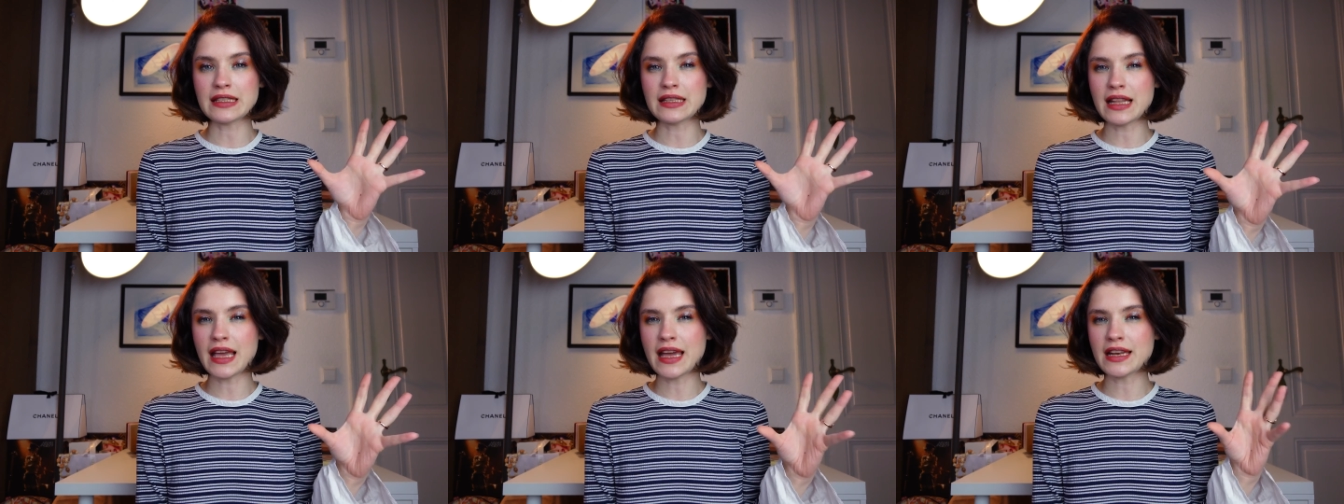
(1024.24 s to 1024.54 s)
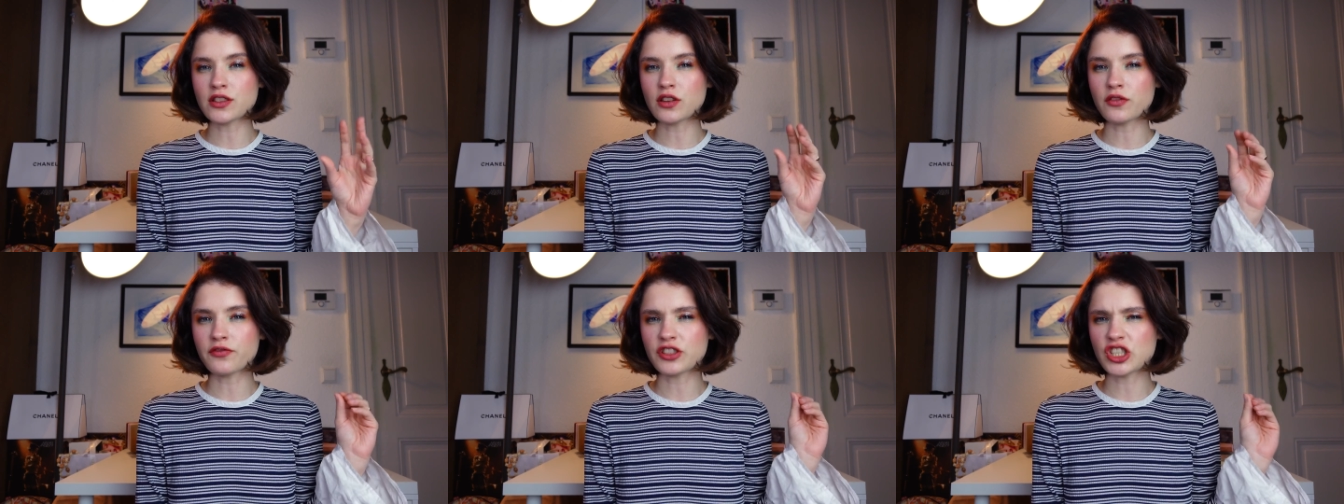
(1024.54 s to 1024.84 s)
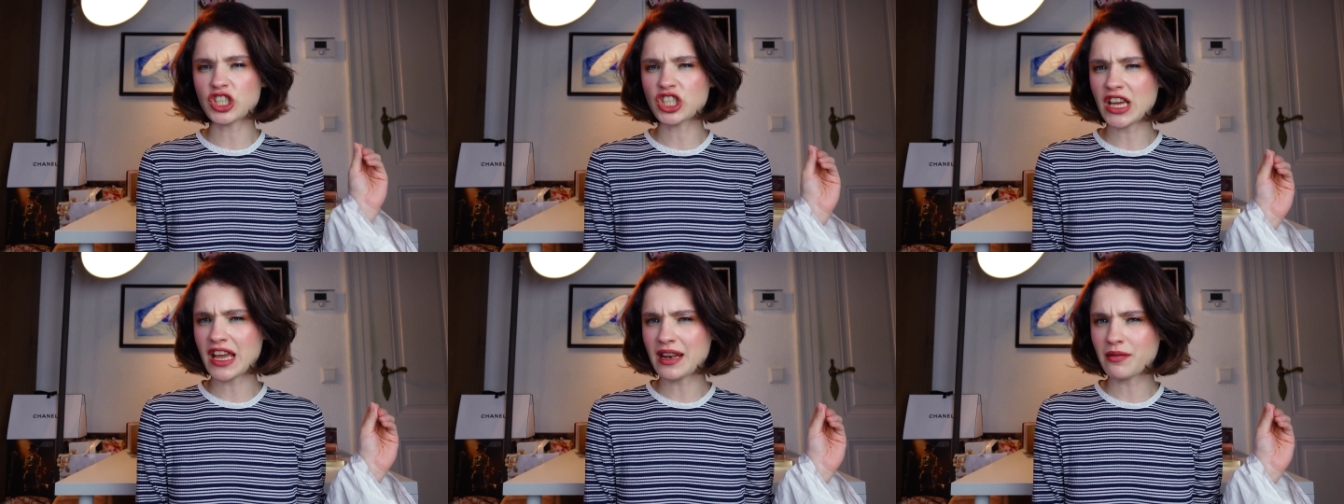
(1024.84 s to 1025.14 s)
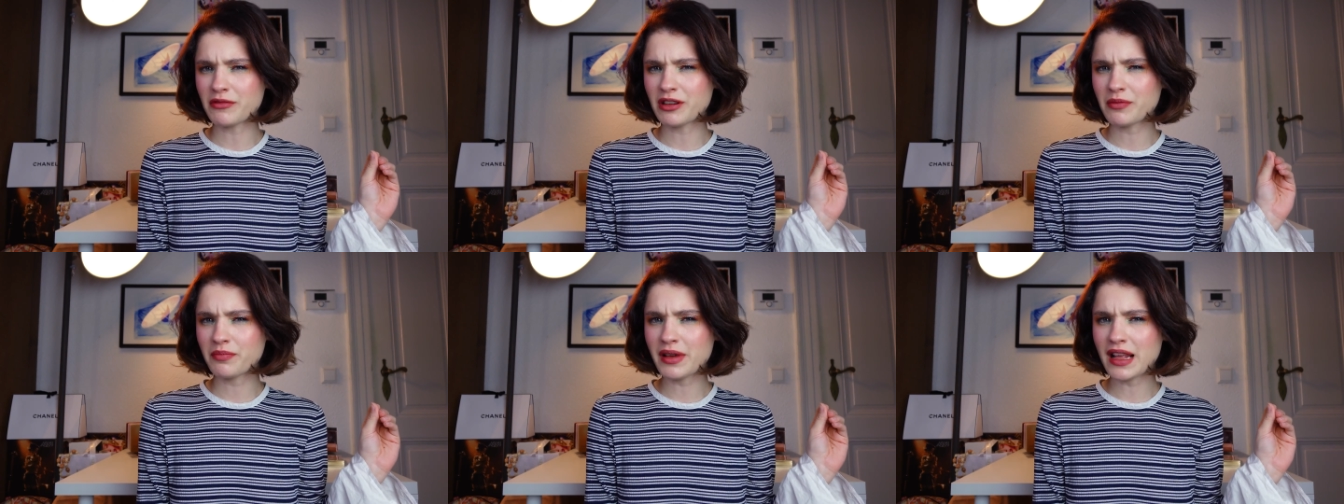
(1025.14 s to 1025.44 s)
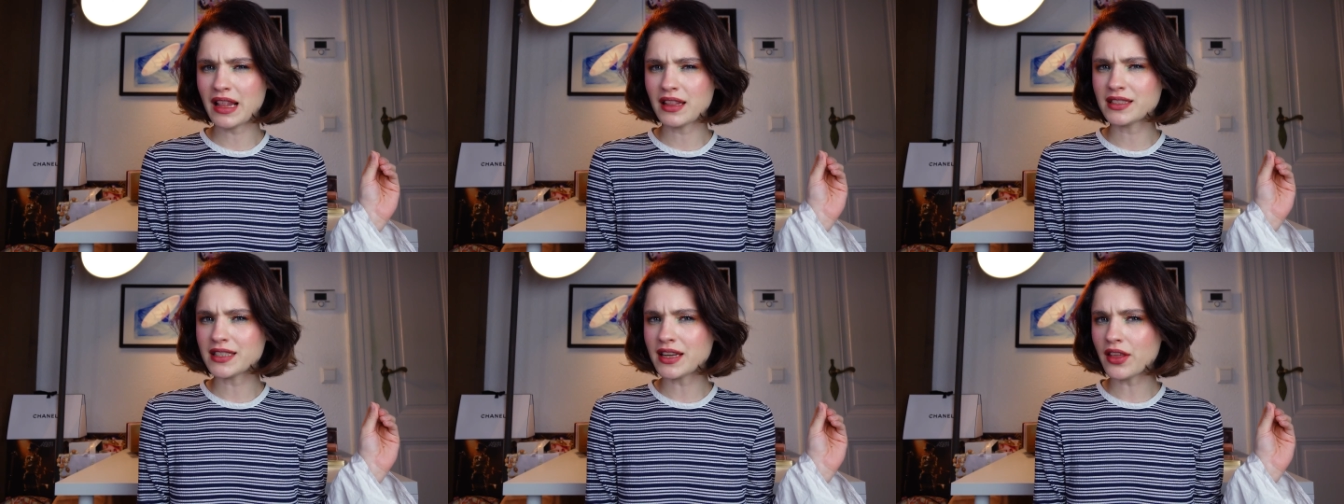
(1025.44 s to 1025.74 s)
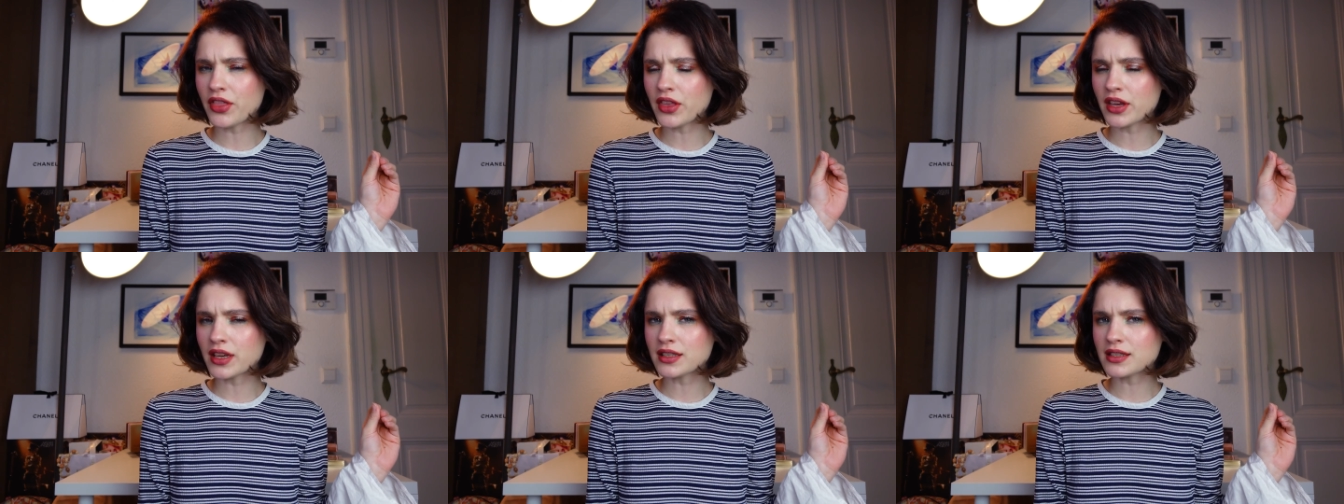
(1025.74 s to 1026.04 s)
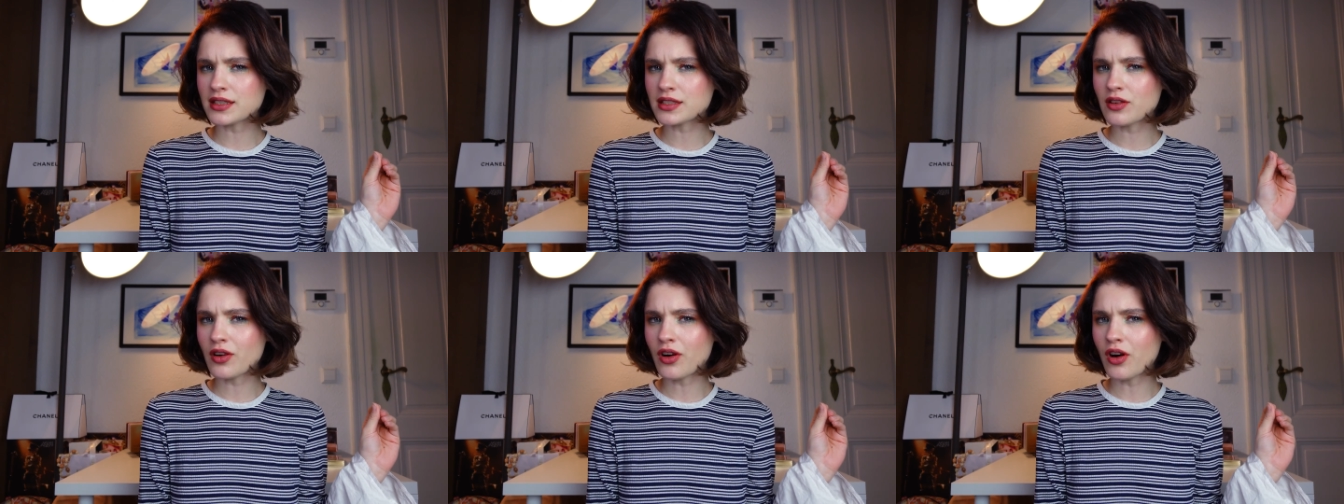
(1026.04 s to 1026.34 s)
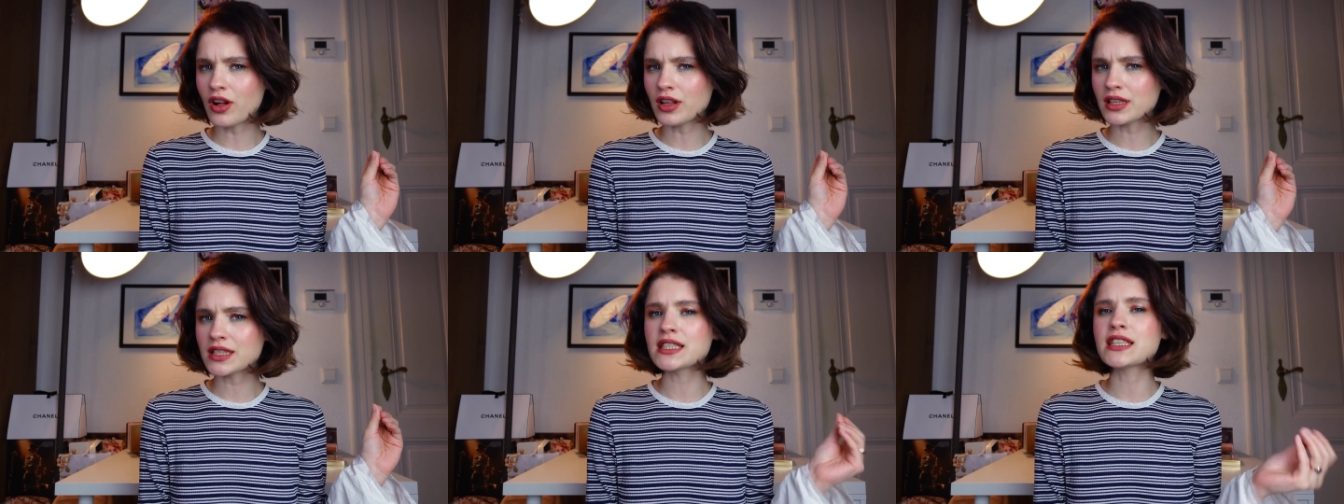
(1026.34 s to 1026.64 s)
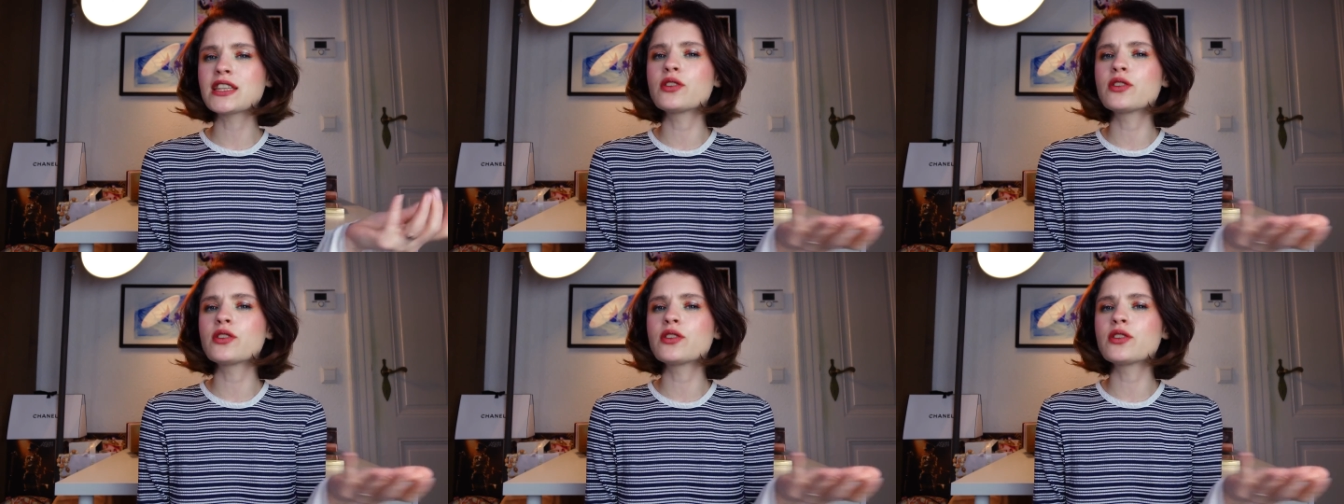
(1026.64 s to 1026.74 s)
Land of Enchantment palette, I think it's called.